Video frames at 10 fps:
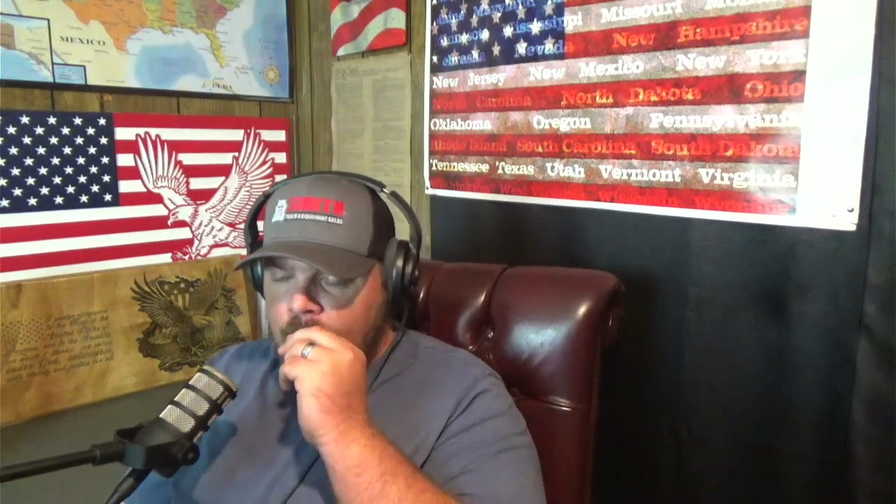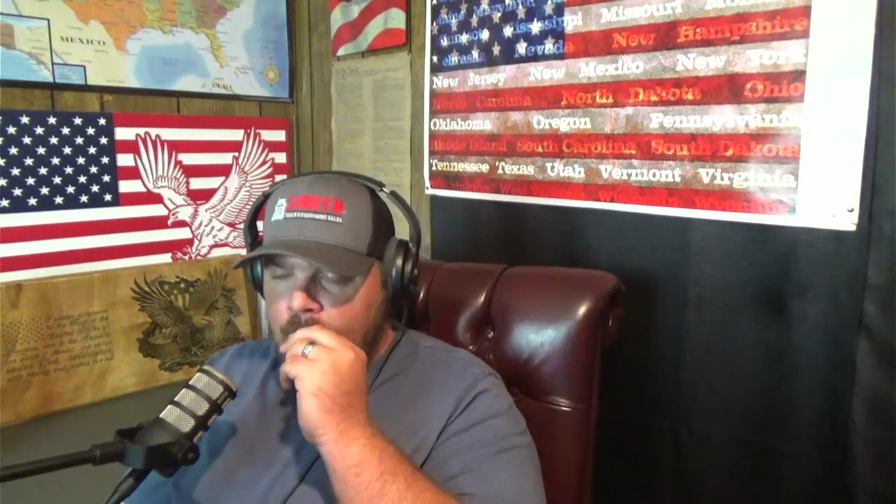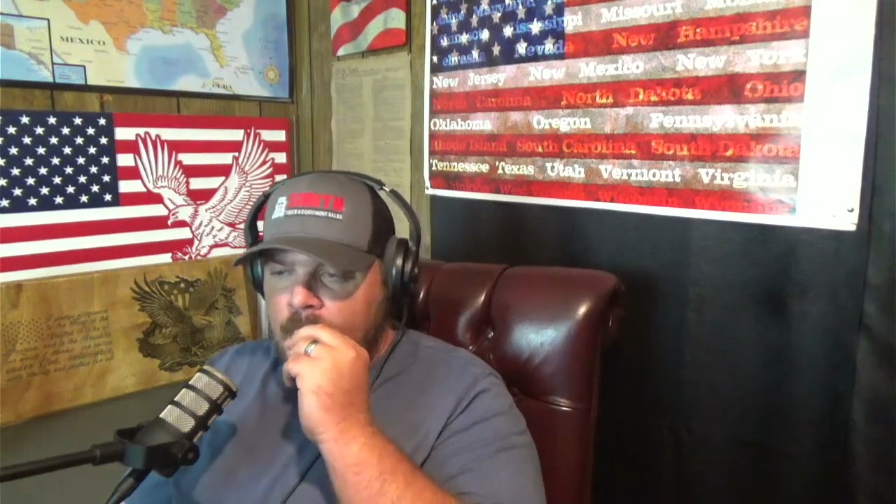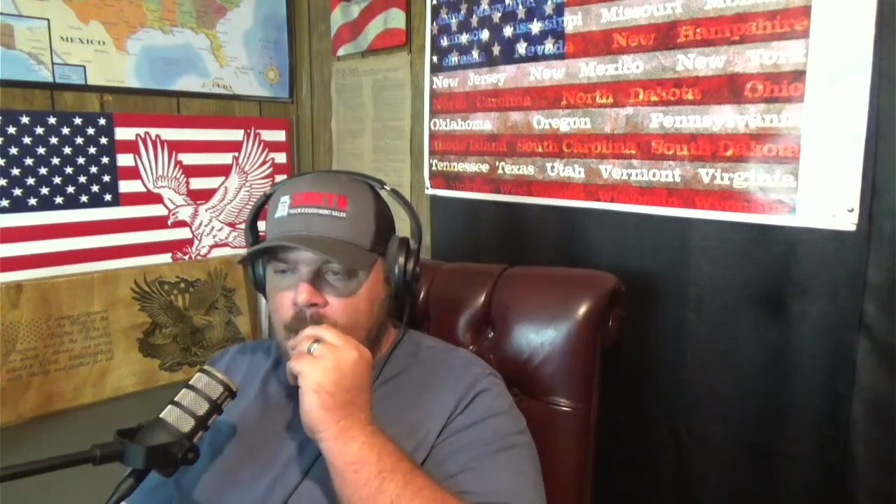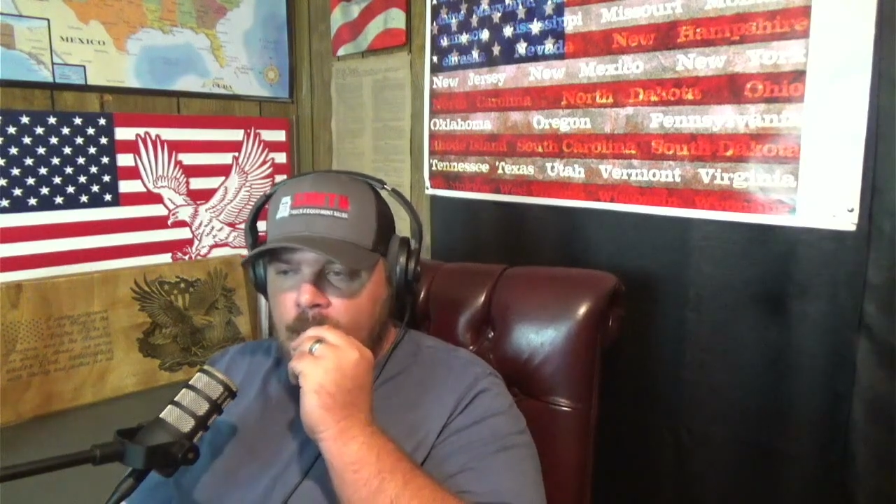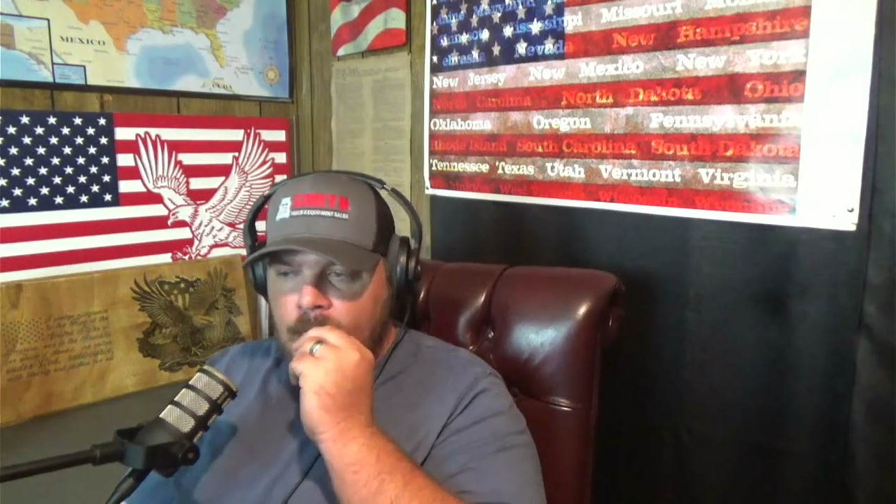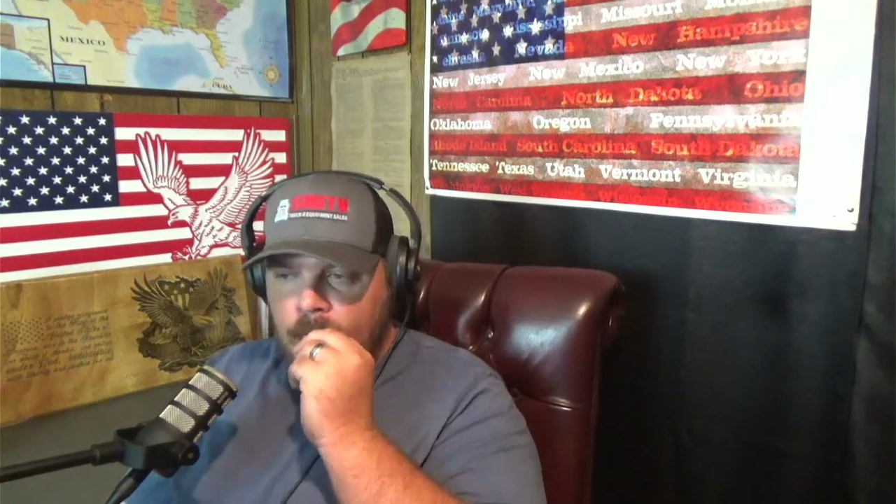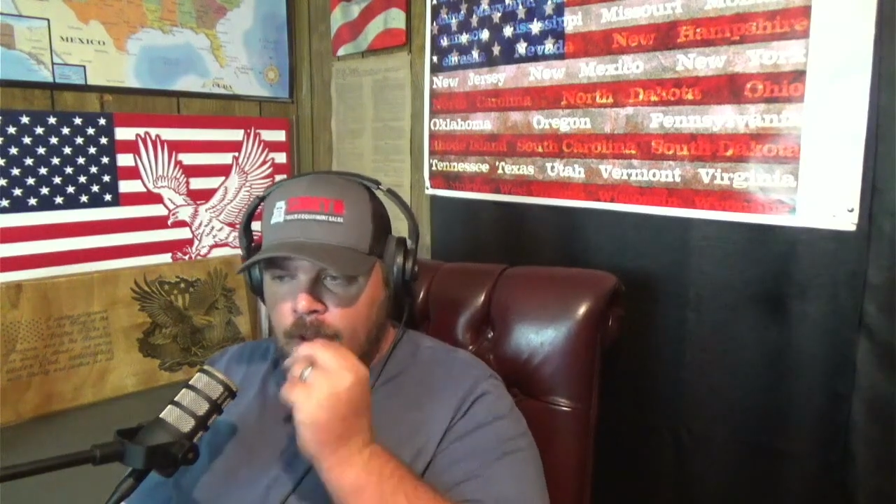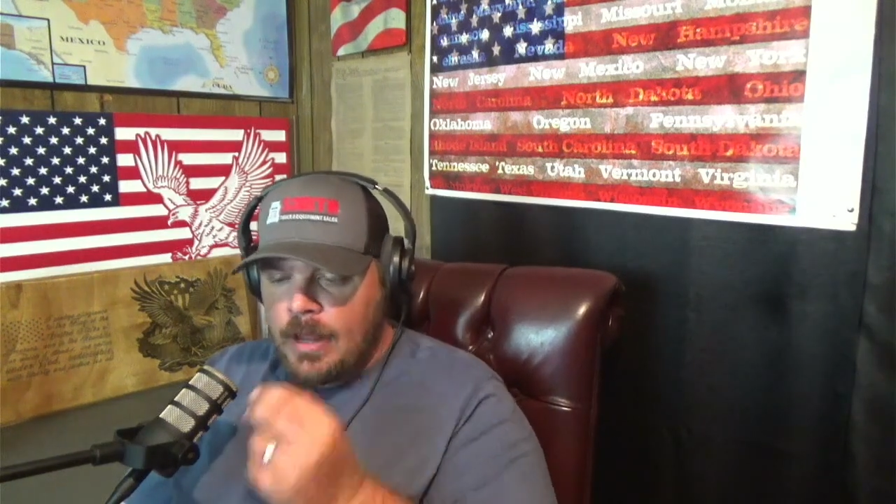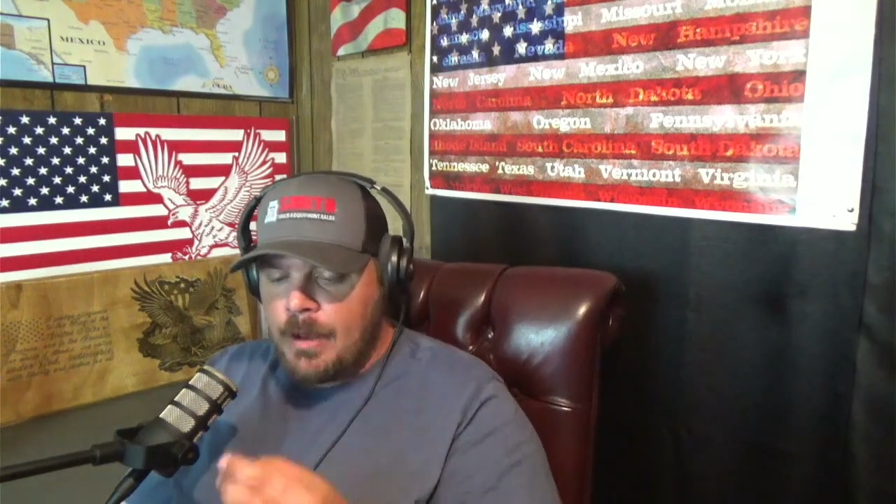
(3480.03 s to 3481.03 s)
And
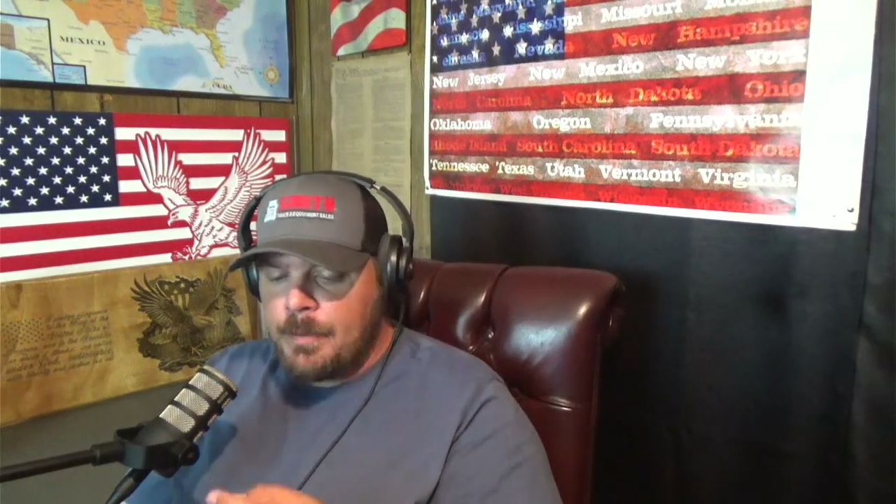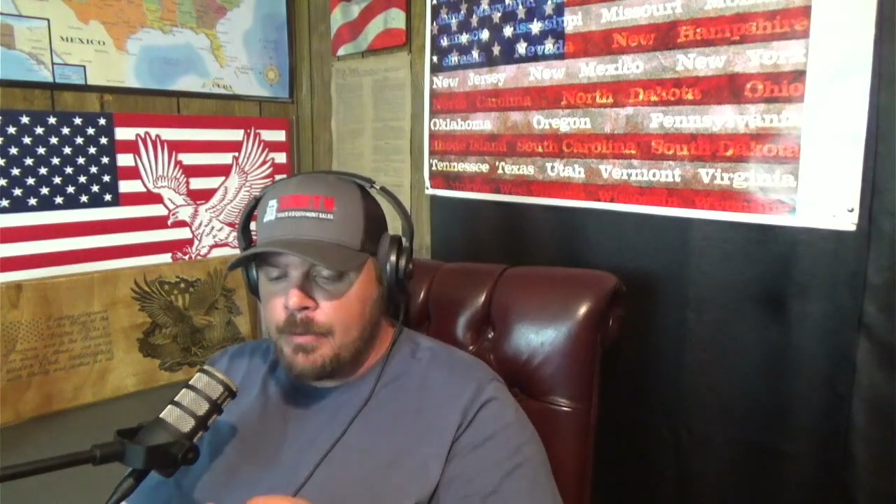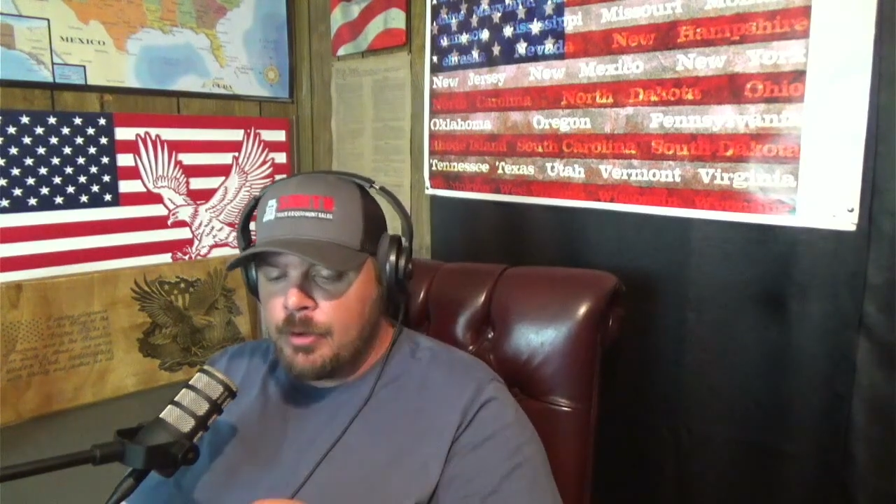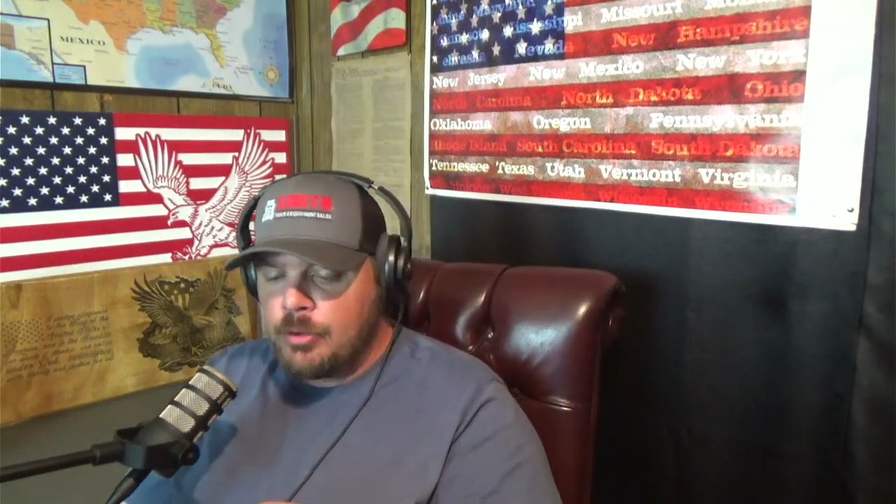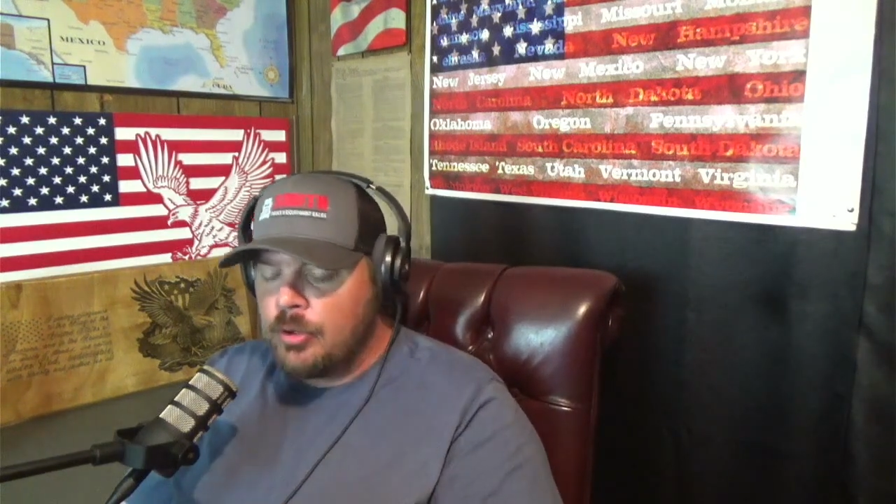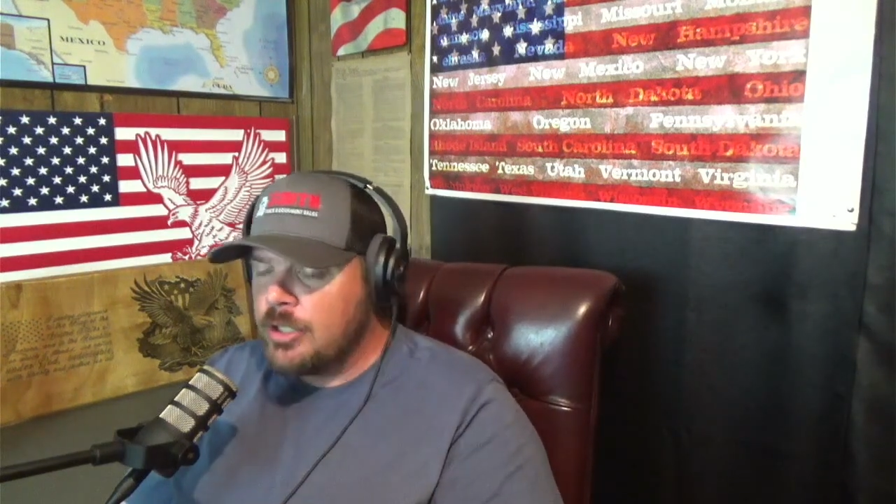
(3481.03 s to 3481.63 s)
a lot of people don't know